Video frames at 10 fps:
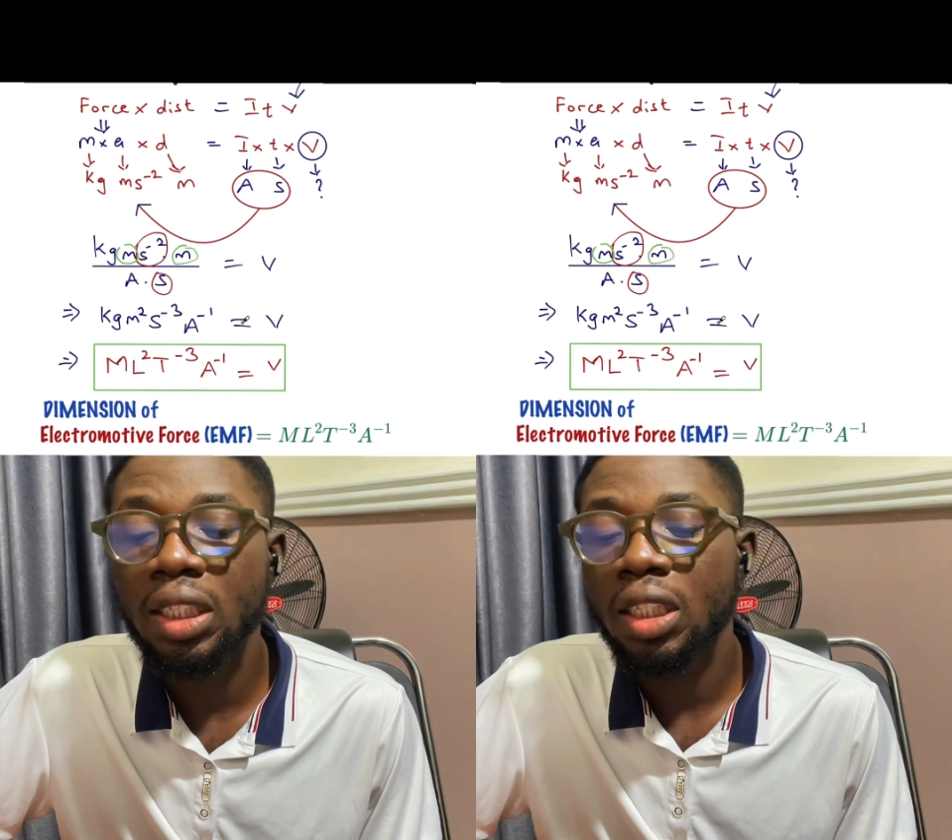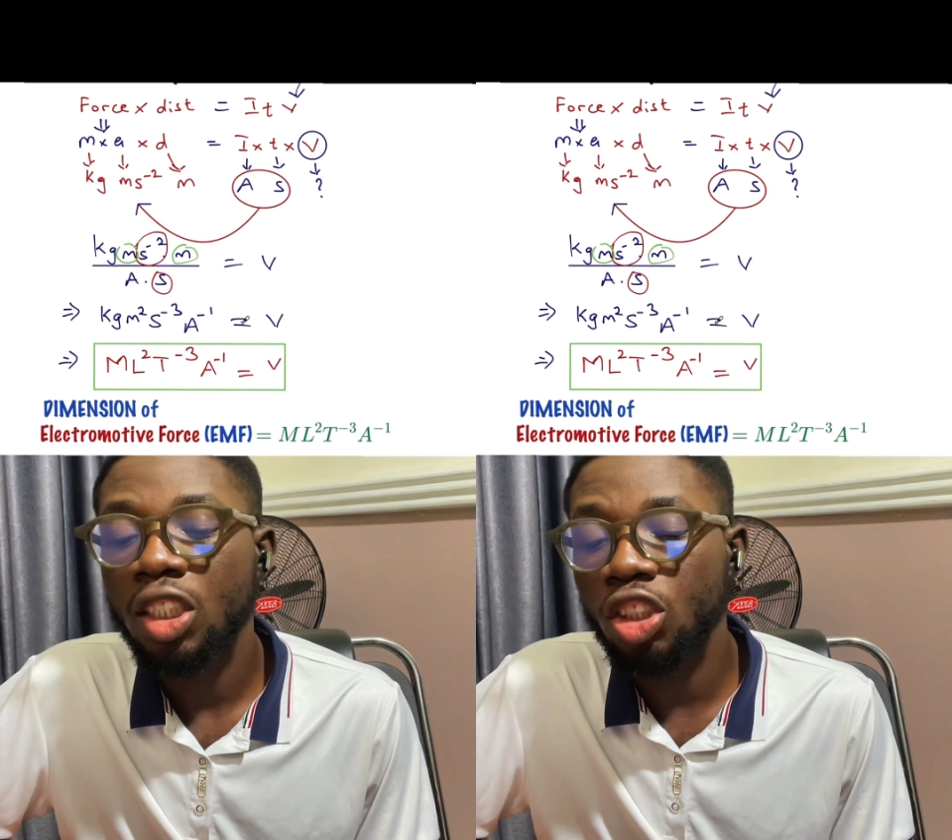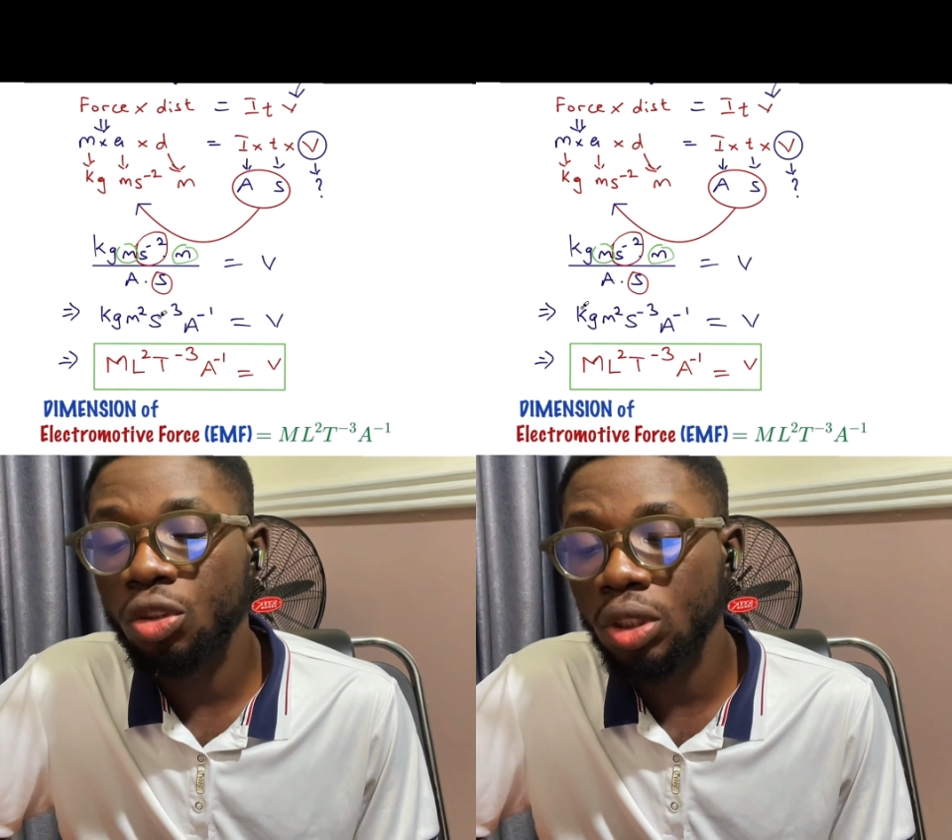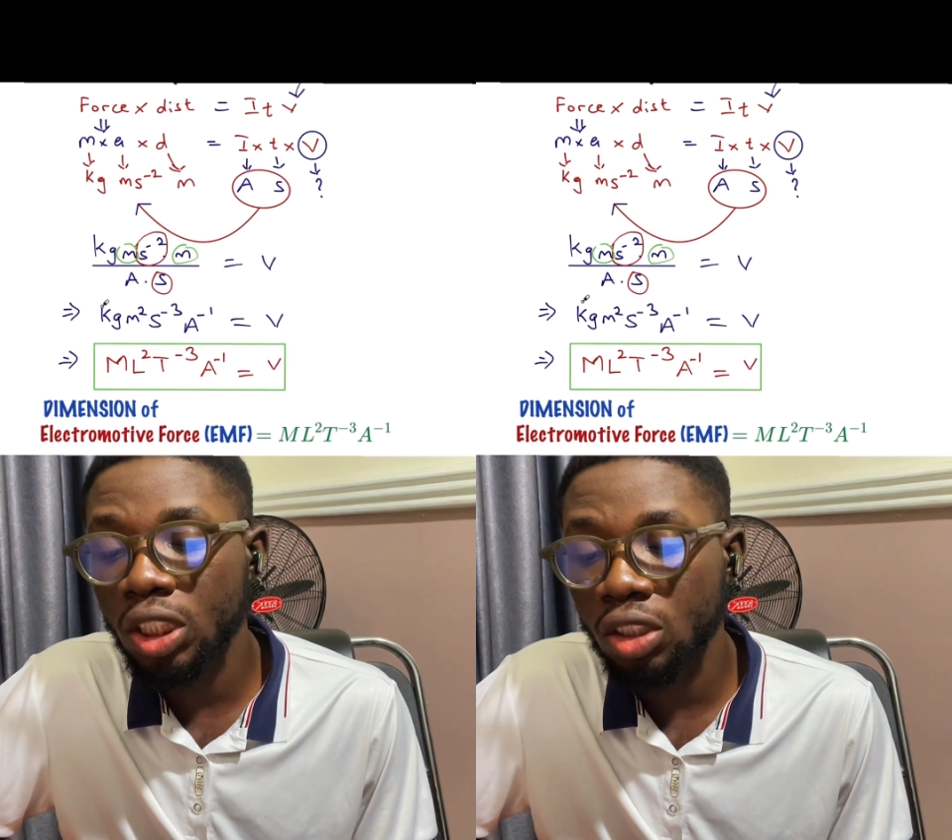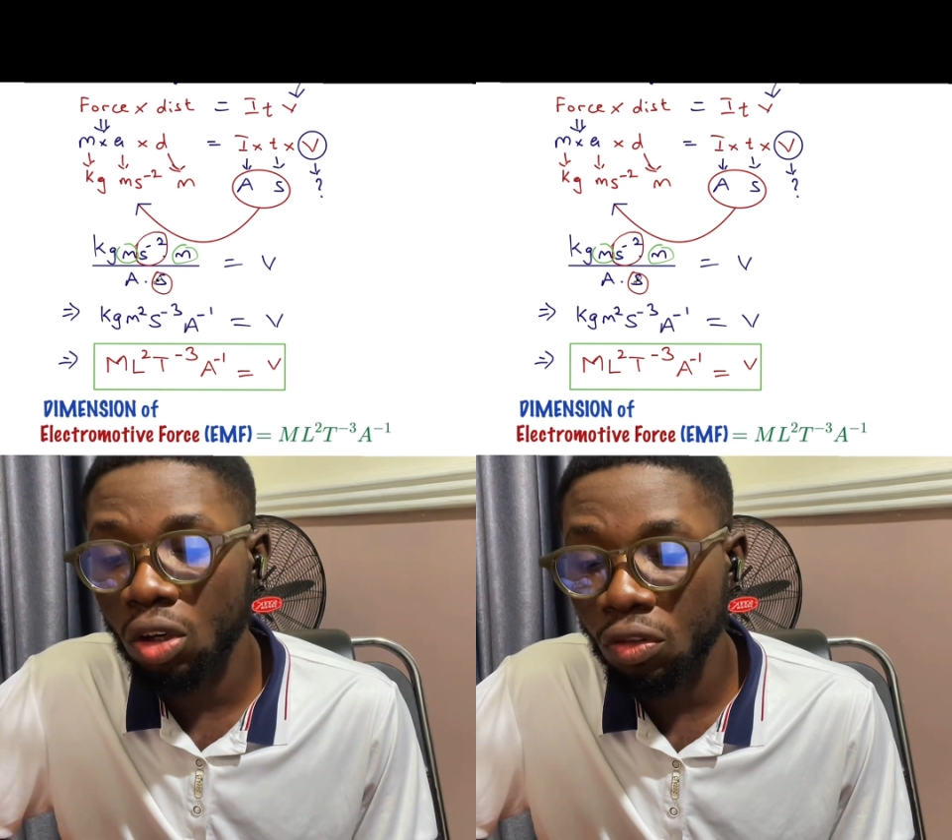unit
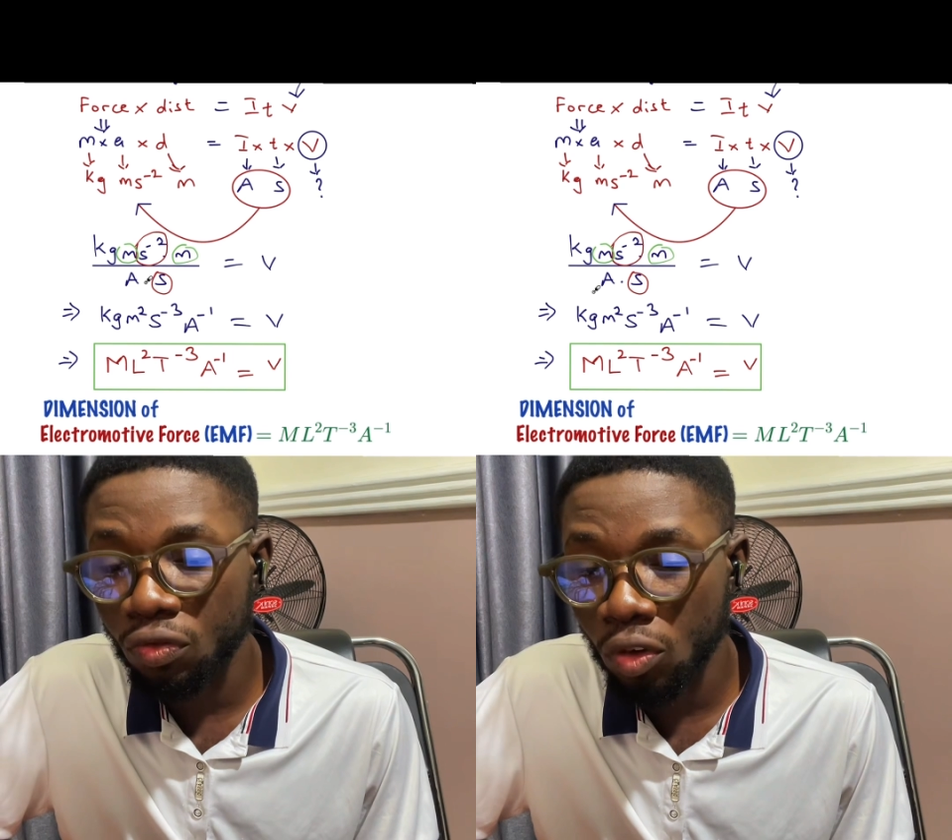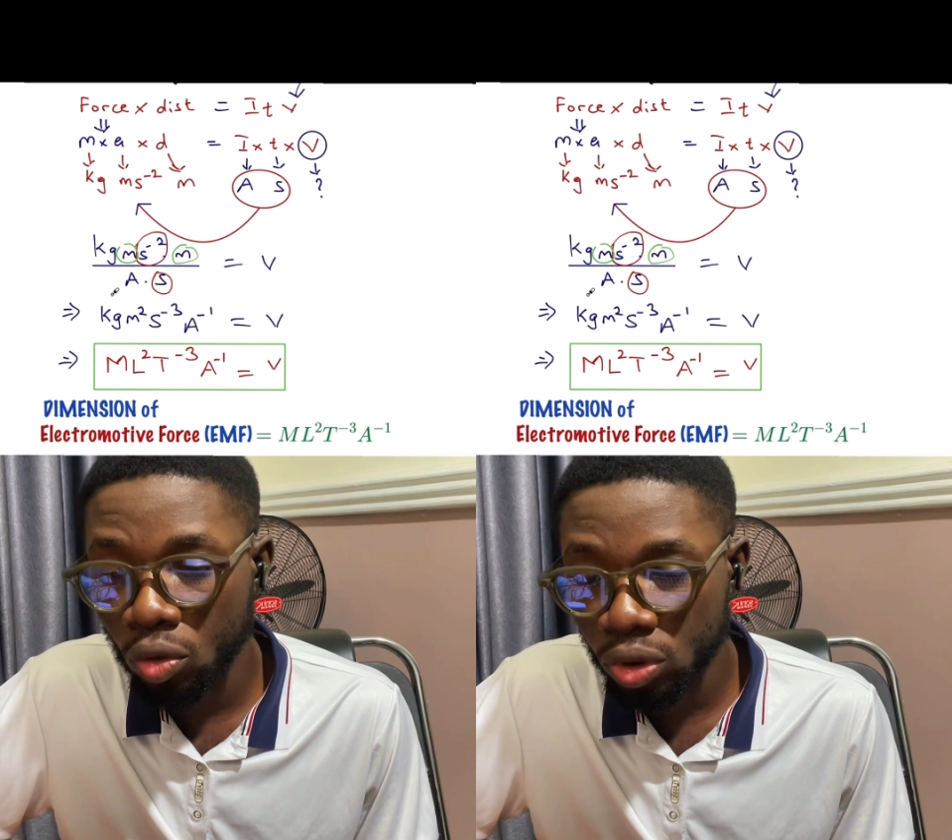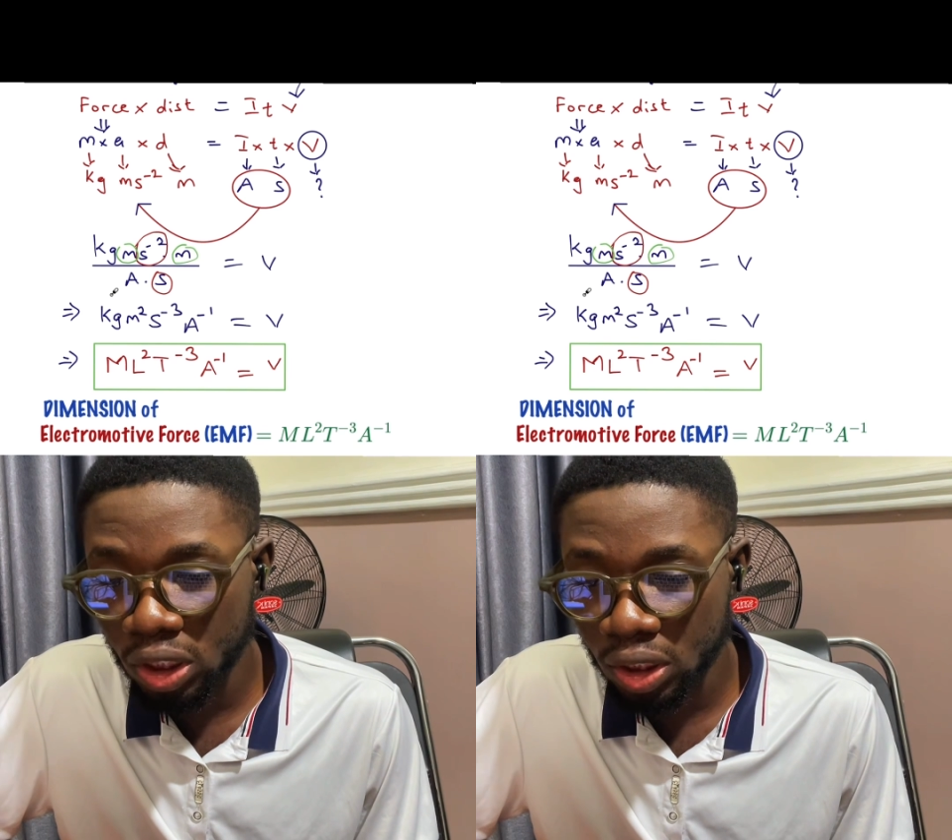of volt.